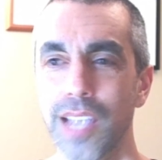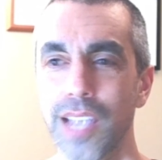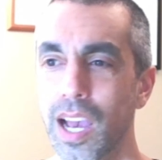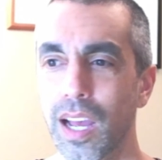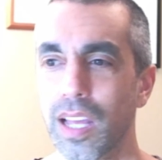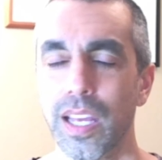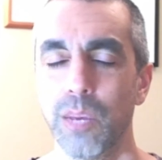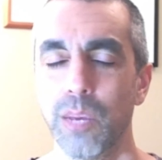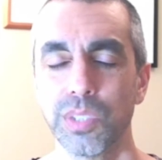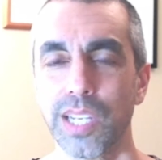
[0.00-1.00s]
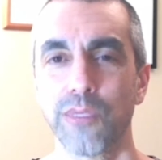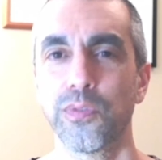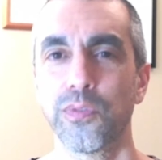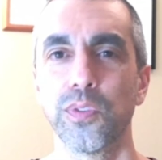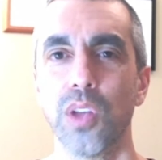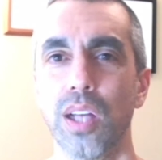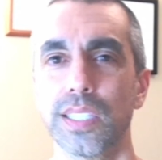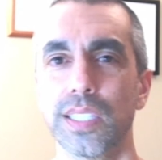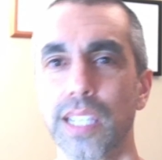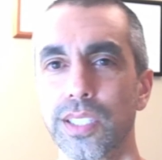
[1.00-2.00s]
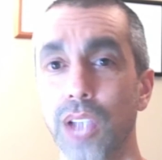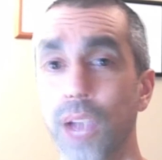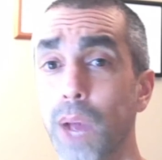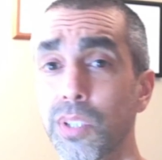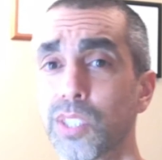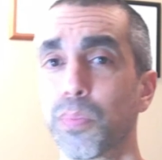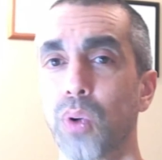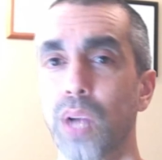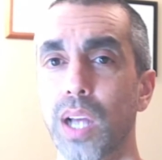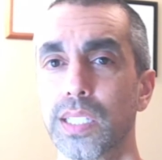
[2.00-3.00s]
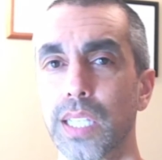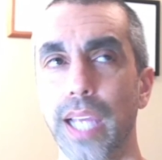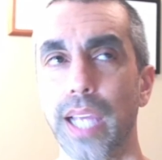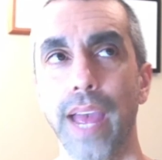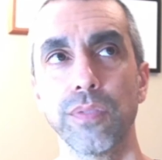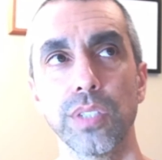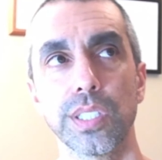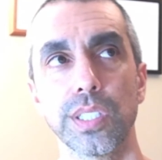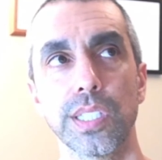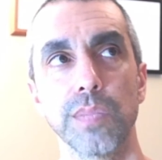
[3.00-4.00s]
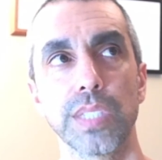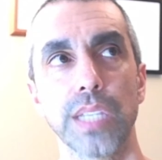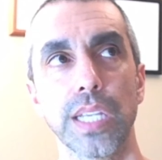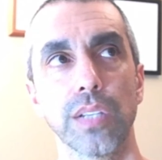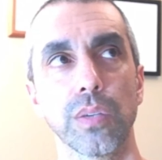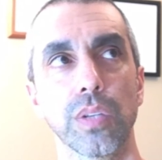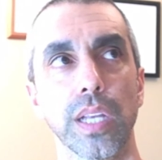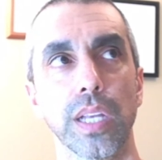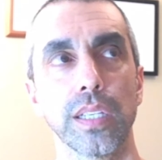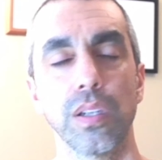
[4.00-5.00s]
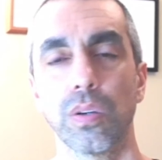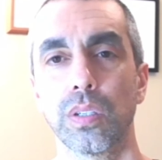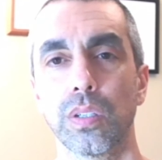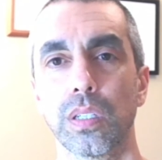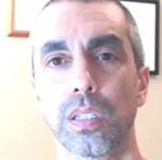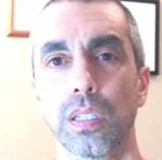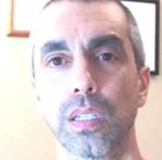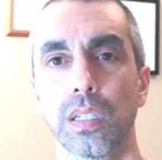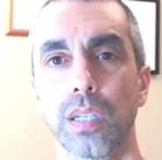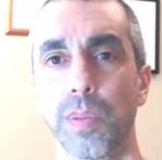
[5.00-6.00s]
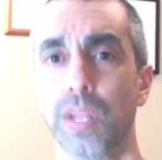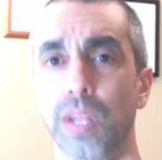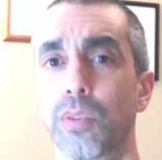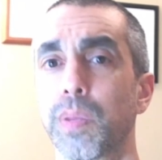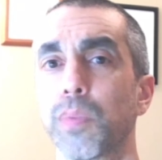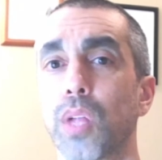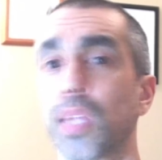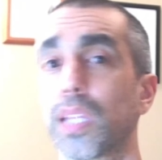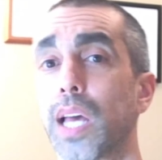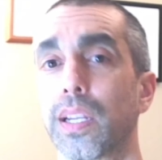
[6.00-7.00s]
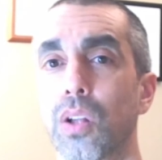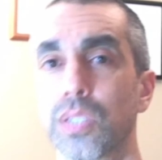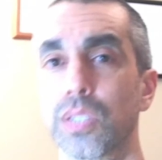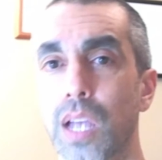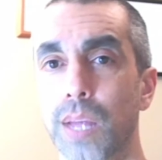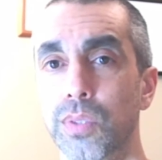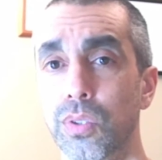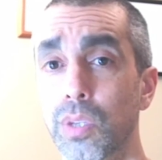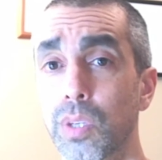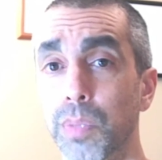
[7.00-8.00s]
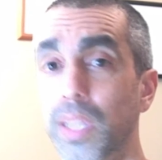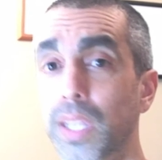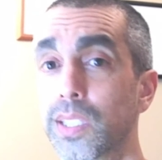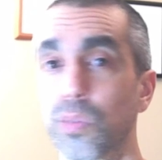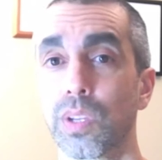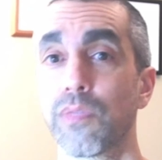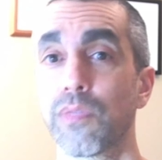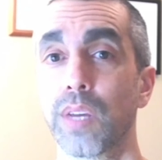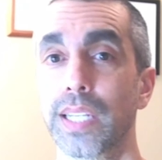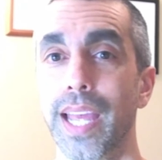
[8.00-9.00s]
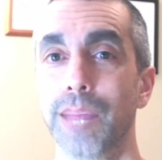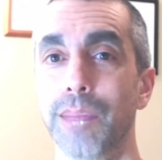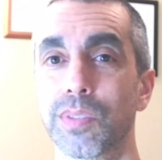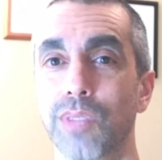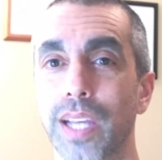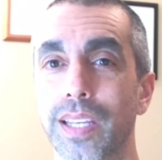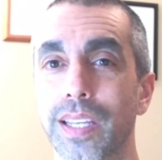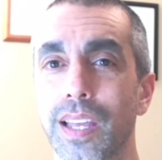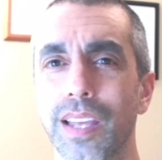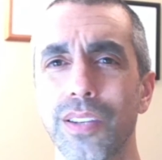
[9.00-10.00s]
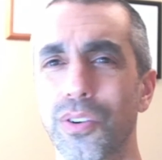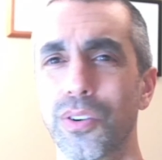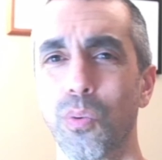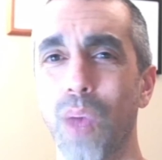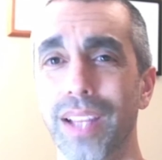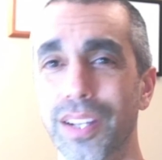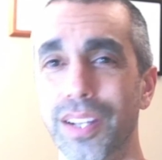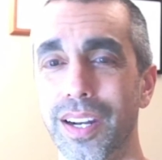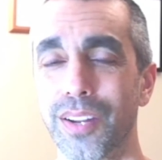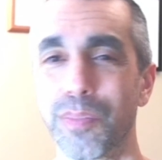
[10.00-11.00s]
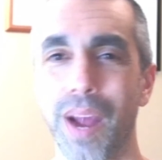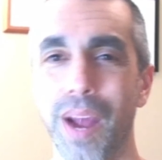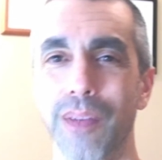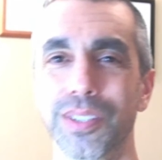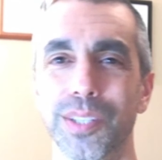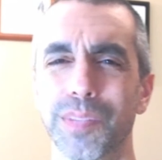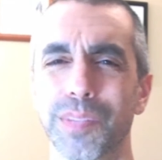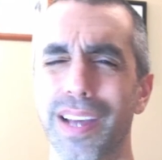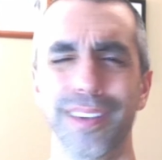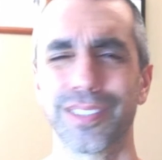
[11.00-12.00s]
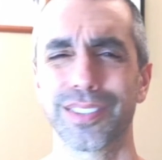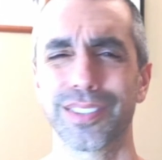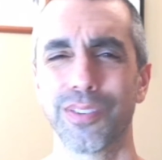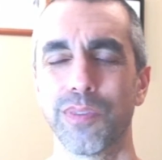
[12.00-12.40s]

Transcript: Yeah, it was like a flawless execution. I was surprised. Like, after the Steam sale, there were, like, a couple hundred people online at all times, so you could play these really fun games of, like, you're whaling on other pirate ships. It's just.